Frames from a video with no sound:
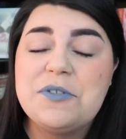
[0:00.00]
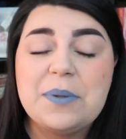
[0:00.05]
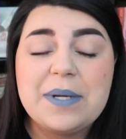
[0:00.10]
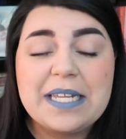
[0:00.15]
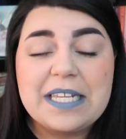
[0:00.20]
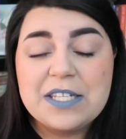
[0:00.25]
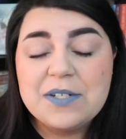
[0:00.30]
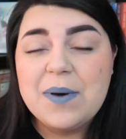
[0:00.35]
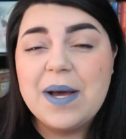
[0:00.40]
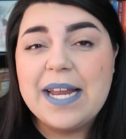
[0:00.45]

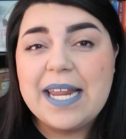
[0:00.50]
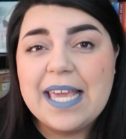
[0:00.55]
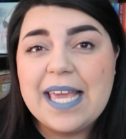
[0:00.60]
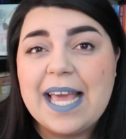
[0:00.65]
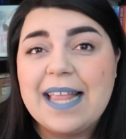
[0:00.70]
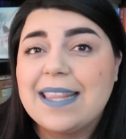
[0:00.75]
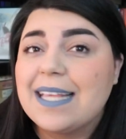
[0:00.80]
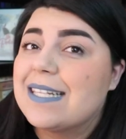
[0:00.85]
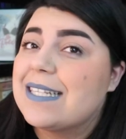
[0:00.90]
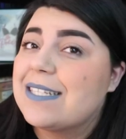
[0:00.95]
2020
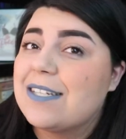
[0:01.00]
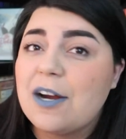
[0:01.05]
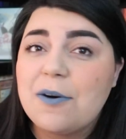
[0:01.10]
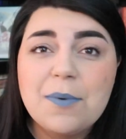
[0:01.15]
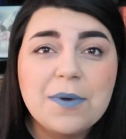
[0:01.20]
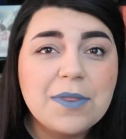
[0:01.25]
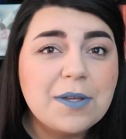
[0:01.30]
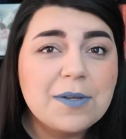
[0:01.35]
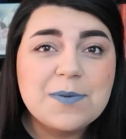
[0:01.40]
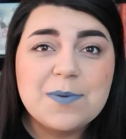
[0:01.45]
and let's
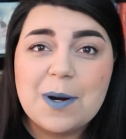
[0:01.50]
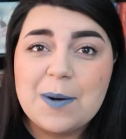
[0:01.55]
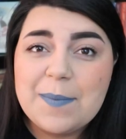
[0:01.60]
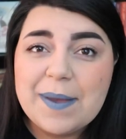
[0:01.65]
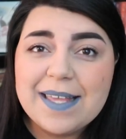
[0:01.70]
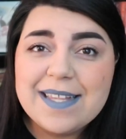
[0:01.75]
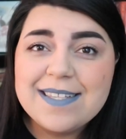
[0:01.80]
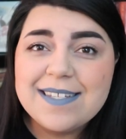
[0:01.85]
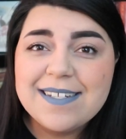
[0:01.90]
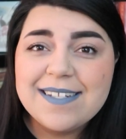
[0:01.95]
start with those
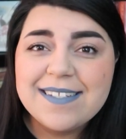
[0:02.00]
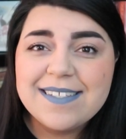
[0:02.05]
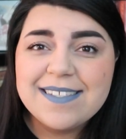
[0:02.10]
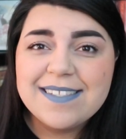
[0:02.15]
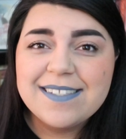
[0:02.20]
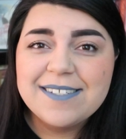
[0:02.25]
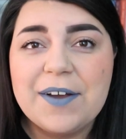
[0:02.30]
romances.